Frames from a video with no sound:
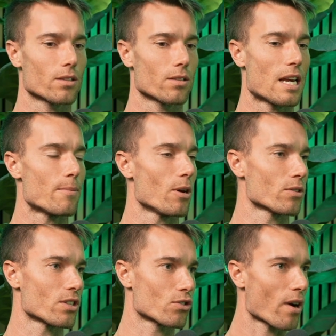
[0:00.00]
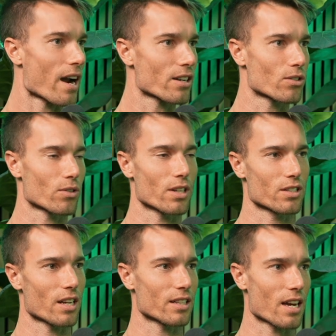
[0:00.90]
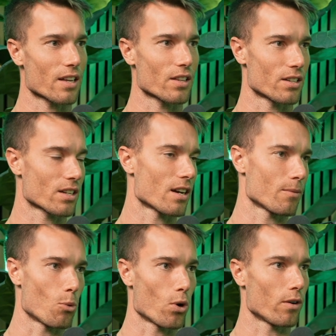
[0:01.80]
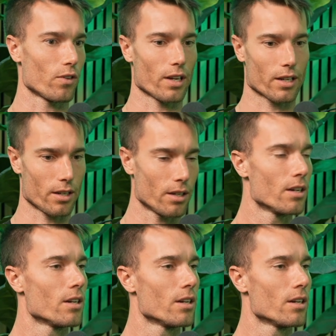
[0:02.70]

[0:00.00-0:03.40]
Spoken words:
hypnosis tracks or things like that is kind of more of like a